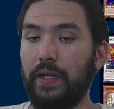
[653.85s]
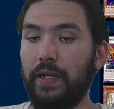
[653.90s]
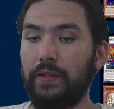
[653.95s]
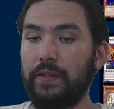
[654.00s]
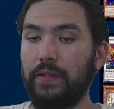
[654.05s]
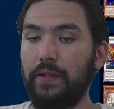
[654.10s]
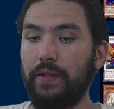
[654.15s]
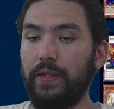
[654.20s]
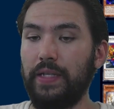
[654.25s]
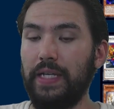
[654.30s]

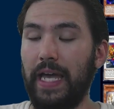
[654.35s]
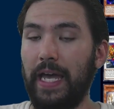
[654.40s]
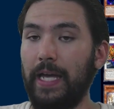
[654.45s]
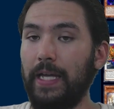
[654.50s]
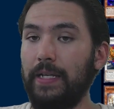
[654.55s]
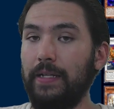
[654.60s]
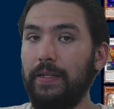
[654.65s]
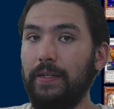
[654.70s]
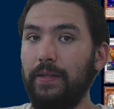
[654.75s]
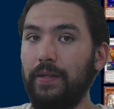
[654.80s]
until the
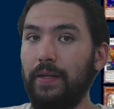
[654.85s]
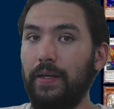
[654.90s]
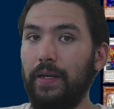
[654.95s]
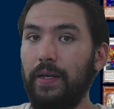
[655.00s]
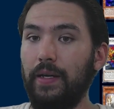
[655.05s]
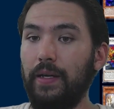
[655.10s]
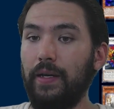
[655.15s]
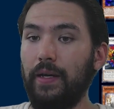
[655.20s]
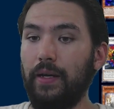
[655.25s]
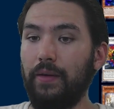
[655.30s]
end
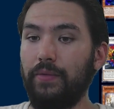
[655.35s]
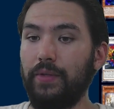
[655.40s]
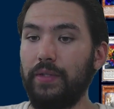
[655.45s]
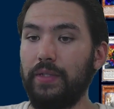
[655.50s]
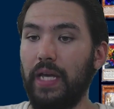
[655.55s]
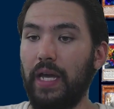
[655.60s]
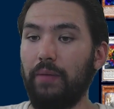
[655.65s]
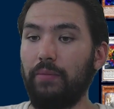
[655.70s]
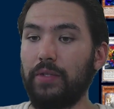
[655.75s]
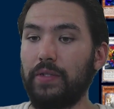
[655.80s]
of the
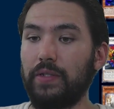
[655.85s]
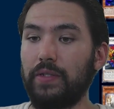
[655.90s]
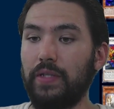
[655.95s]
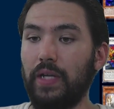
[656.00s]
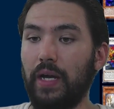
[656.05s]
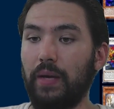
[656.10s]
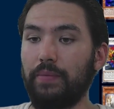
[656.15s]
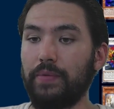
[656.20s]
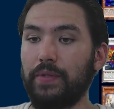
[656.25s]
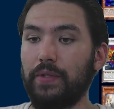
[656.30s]
damage
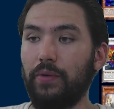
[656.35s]
step.